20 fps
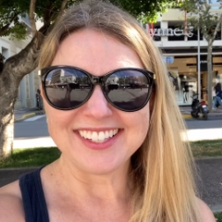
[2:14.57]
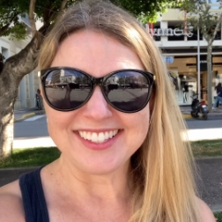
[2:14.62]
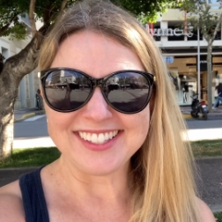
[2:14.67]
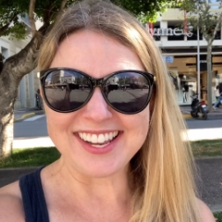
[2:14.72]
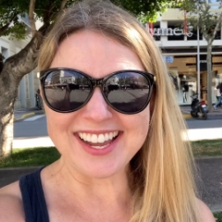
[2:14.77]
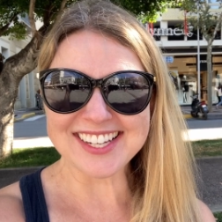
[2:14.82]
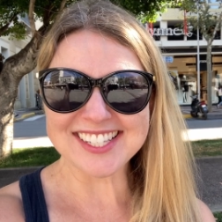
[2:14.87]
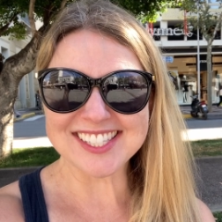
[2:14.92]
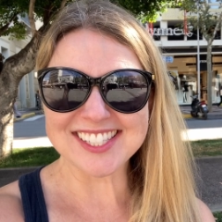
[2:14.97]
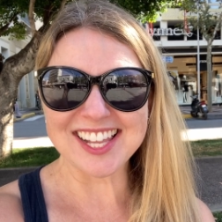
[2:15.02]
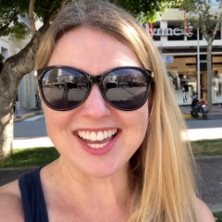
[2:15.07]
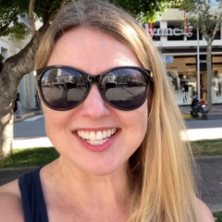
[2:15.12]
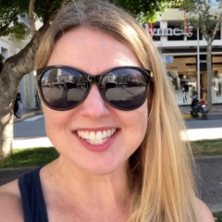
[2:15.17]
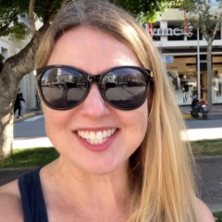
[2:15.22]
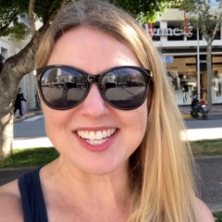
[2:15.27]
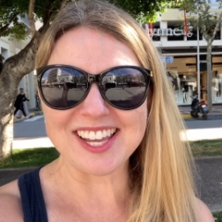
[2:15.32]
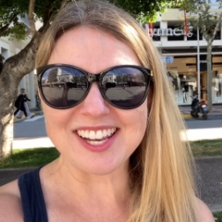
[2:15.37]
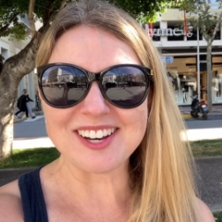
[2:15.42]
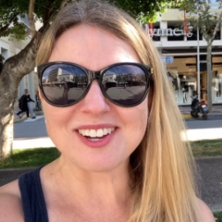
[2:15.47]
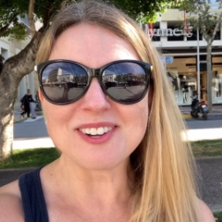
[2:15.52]
Next
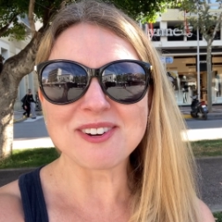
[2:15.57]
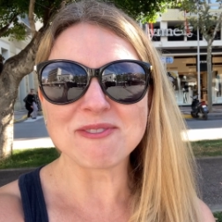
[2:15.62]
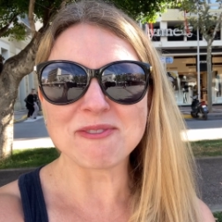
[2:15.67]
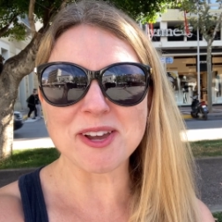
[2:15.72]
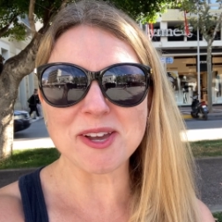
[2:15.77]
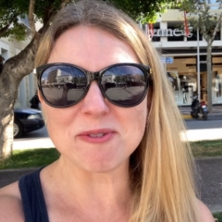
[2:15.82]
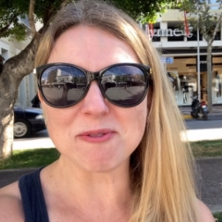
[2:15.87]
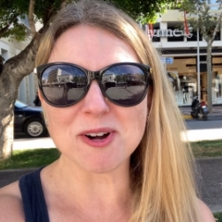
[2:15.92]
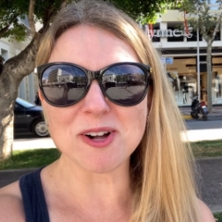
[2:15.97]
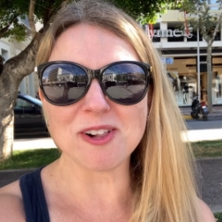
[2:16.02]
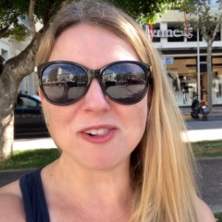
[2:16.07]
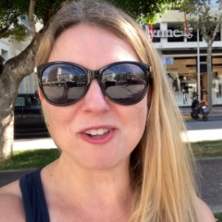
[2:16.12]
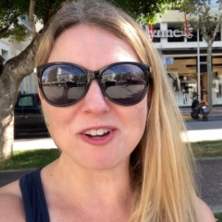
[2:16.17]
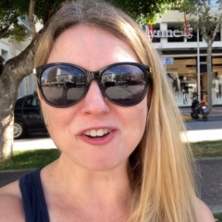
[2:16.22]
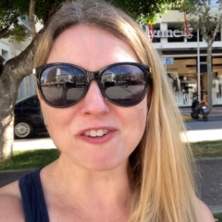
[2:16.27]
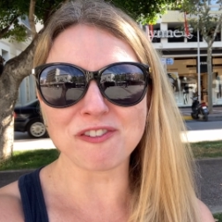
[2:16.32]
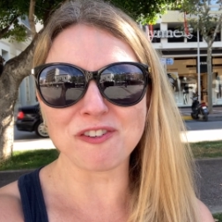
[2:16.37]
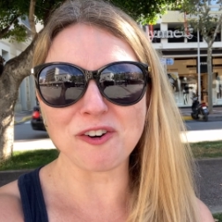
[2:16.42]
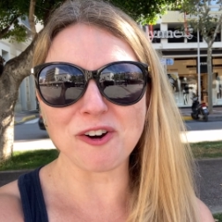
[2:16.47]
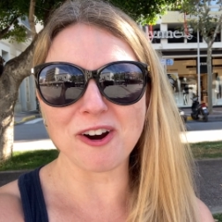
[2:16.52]
lesson, we will
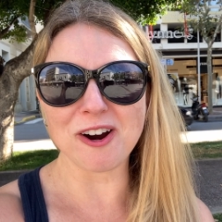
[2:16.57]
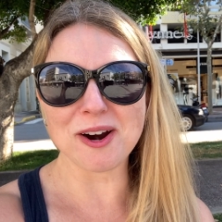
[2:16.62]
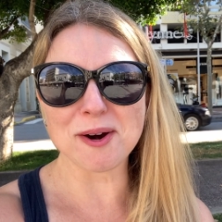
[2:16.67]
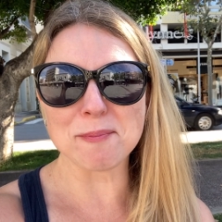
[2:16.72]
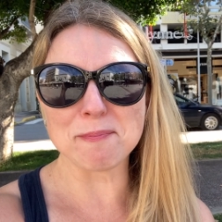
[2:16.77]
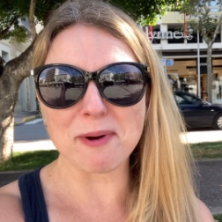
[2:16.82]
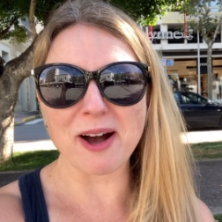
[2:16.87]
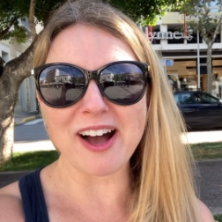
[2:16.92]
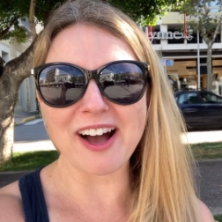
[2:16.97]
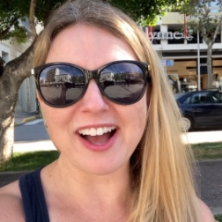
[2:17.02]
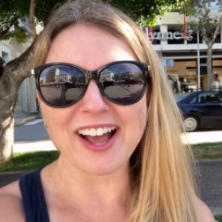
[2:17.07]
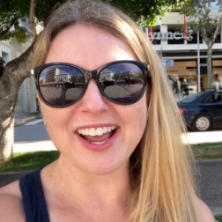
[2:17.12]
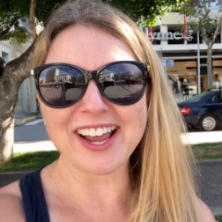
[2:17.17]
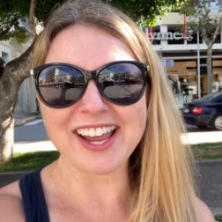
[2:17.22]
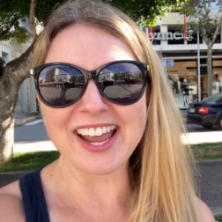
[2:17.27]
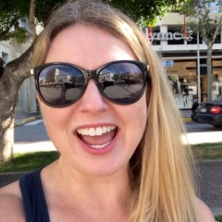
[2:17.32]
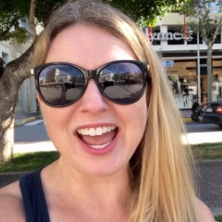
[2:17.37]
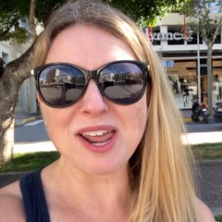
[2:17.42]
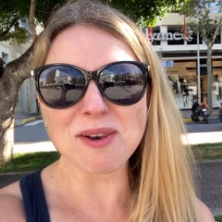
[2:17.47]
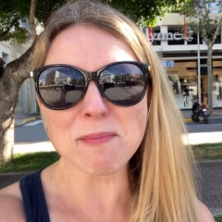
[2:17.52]
look for
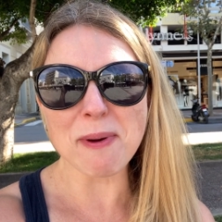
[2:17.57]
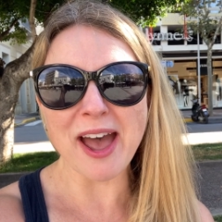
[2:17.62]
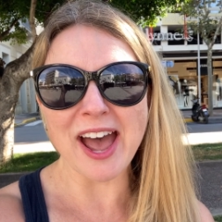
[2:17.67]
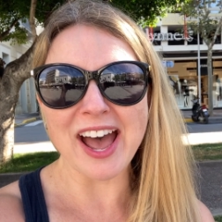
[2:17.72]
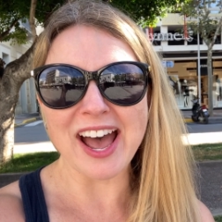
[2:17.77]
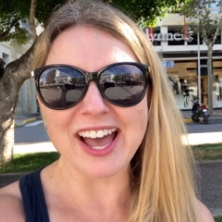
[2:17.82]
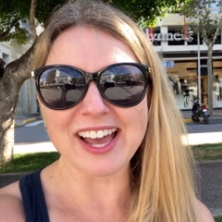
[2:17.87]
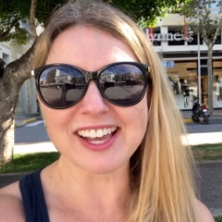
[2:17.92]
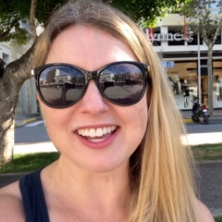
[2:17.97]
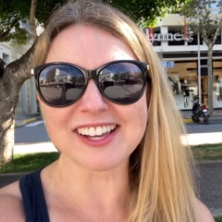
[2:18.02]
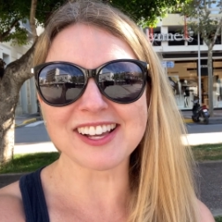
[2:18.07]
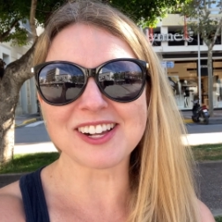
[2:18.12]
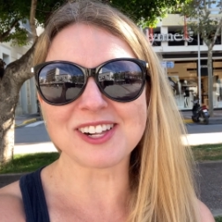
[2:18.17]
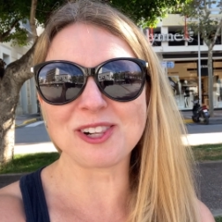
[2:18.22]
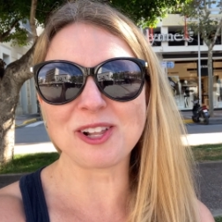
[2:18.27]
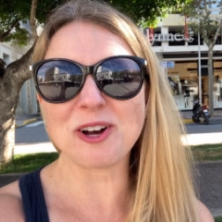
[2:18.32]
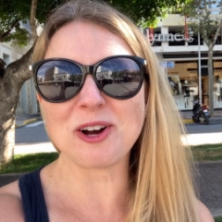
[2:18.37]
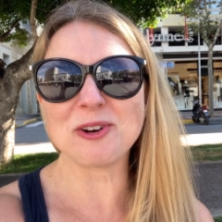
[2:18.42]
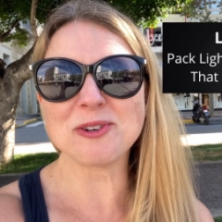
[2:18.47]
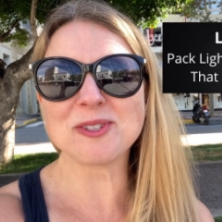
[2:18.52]
by pack
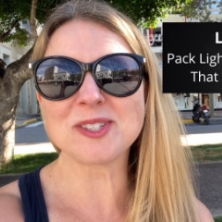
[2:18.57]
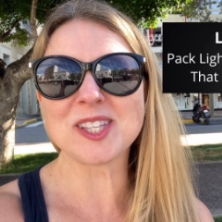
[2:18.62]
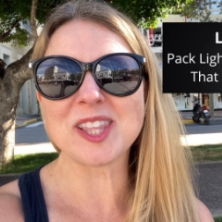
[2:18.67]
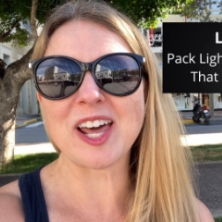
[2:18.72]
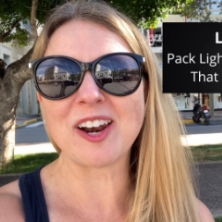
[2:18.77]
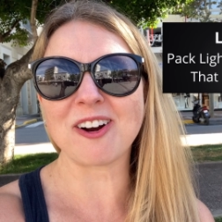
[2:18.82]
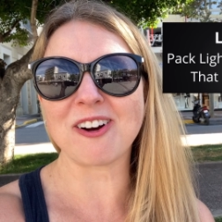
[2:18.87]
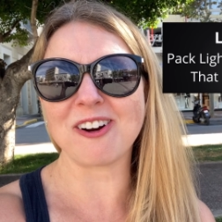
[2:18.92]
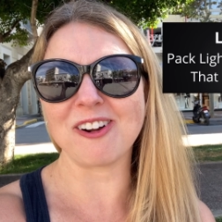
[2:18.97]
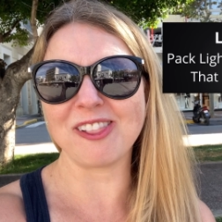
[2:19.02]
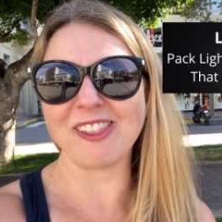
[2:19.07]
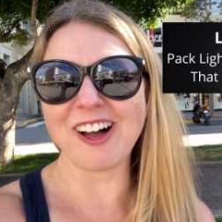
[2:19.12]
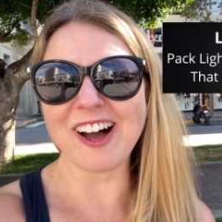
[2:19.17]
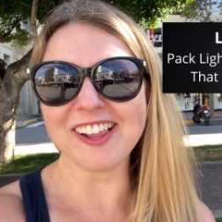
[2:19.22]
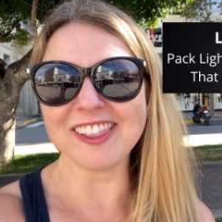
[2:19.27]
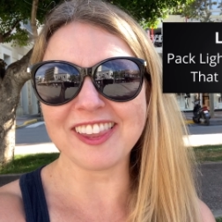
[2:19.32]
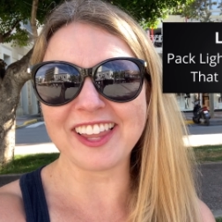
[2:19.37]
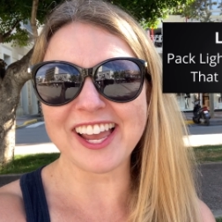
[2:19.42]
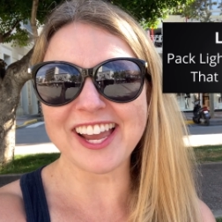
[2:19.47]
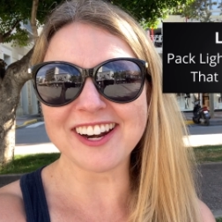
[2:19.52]
clothes that are a
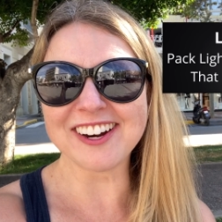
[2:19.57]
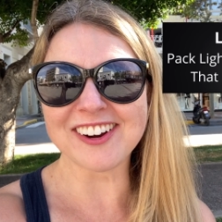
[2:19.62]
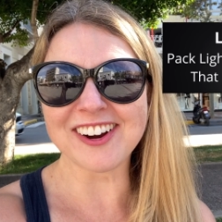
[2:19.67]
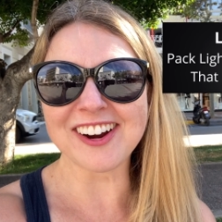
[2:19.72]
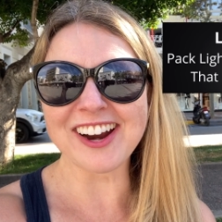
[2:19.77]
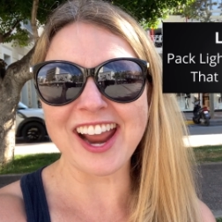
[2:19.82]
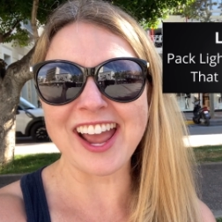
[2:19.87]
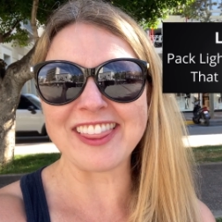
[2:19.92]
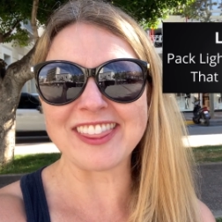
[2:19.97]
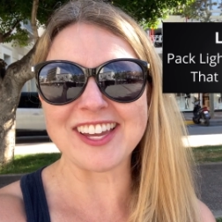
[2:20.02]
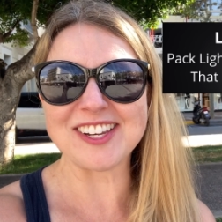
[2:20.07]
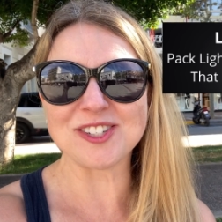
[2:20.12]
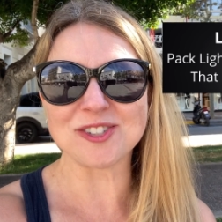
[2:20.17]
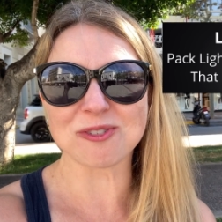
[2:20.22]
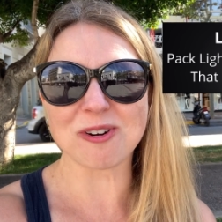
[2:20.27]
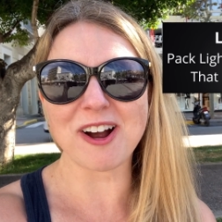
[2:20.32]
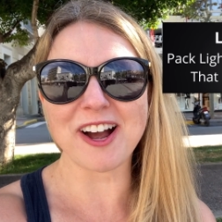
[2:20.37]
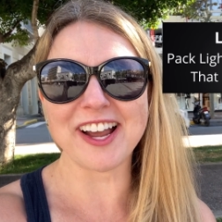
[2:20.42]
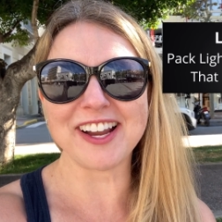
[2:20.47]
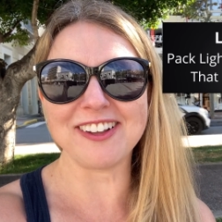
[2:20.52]
lot lighter and that
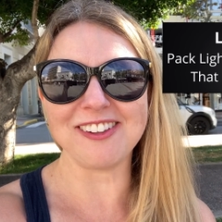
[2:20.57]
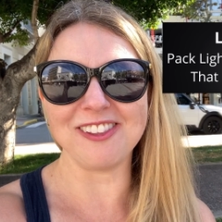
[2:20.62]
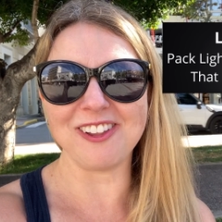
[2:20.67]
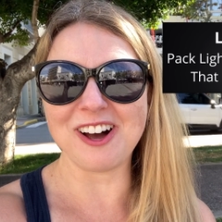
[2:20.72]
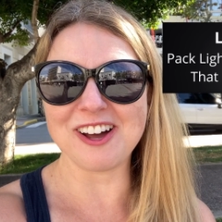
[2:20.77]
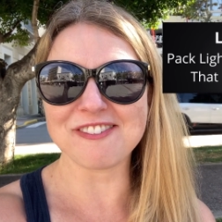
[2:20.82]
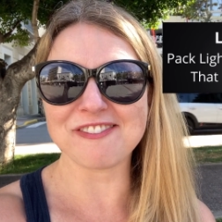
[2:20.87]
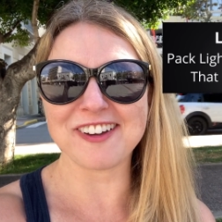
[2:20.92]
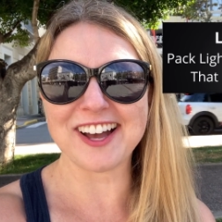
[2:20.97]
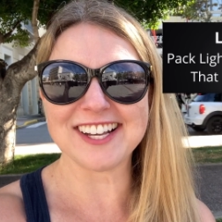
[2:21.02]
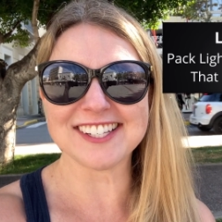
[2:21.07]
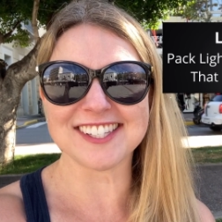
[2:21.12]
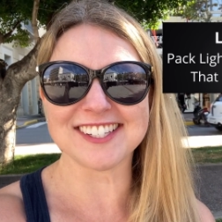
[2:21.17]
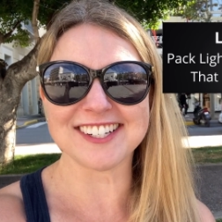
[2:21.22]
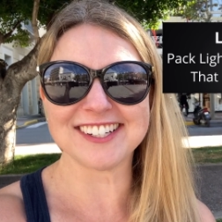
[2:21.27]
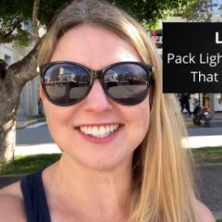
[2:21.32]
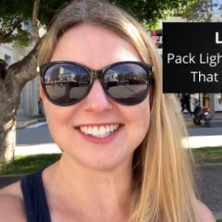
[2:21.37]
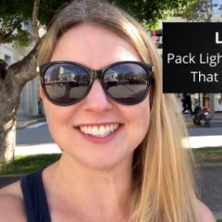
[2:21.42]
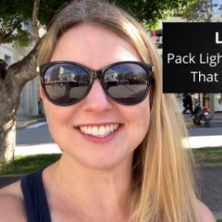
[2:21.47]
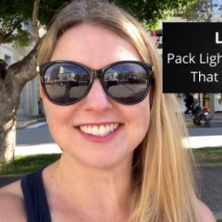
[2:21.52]
dry a lot
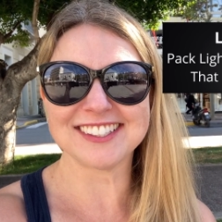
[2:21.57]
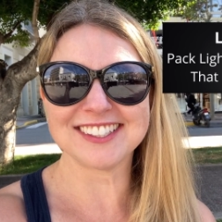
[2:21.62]
faster.